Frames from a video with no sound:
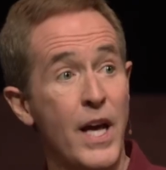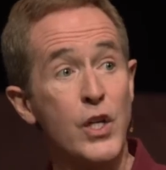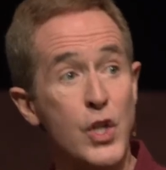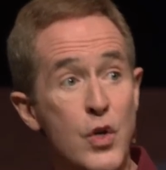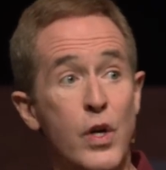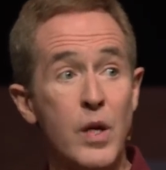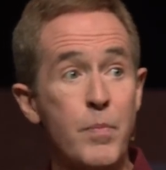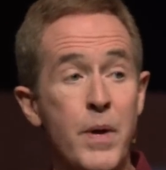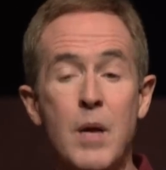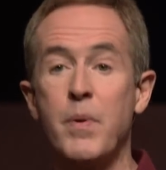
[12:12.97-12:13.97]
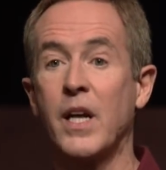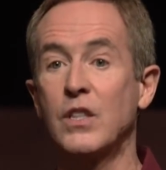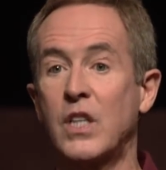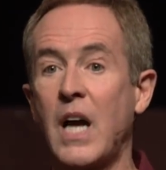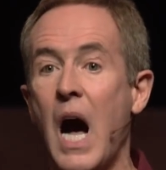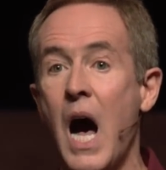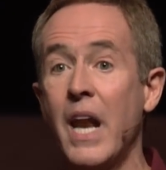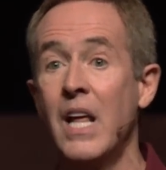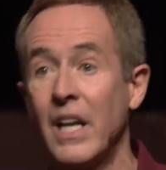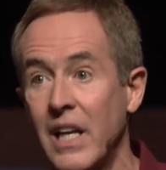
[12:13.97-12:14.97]
place you could be because
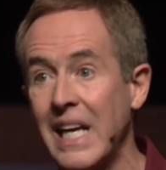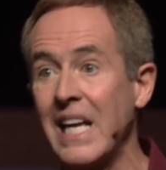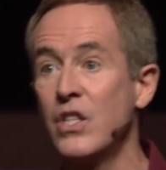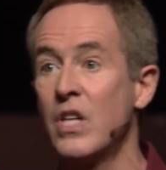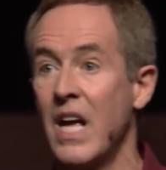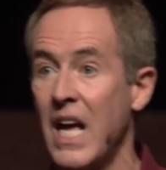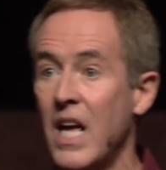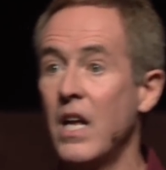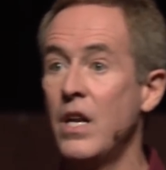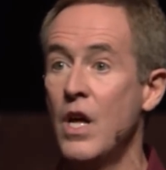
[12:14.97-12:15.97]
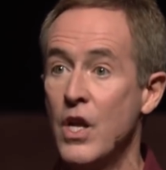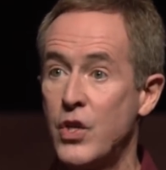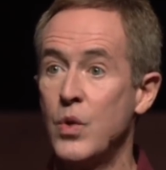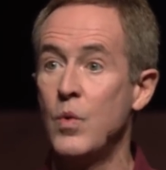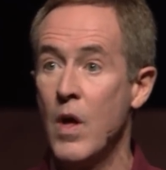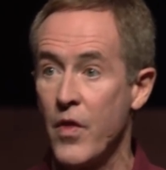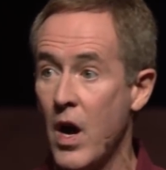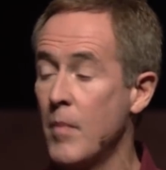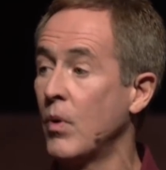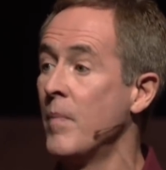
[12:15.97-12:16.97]
God leans into the
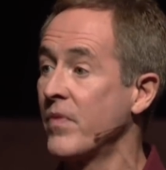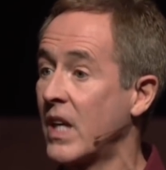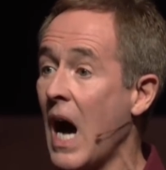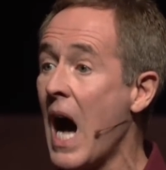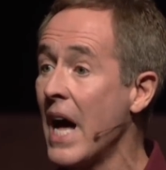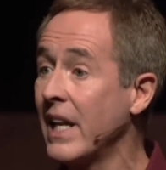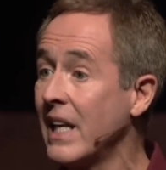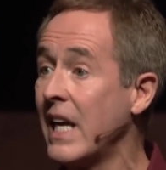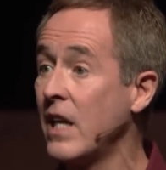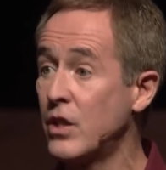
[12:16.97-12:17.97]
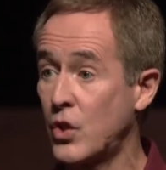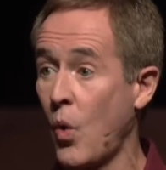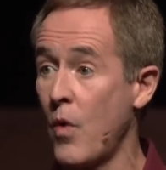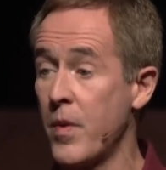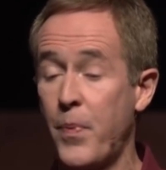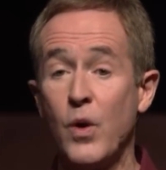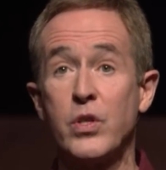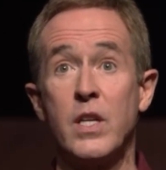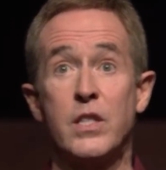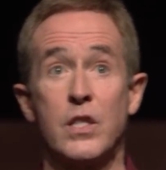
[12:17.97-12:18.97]
humble. God leans toward the
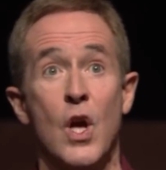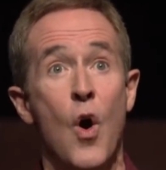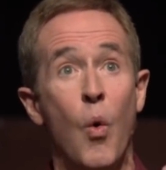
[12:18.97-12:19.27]
person that says,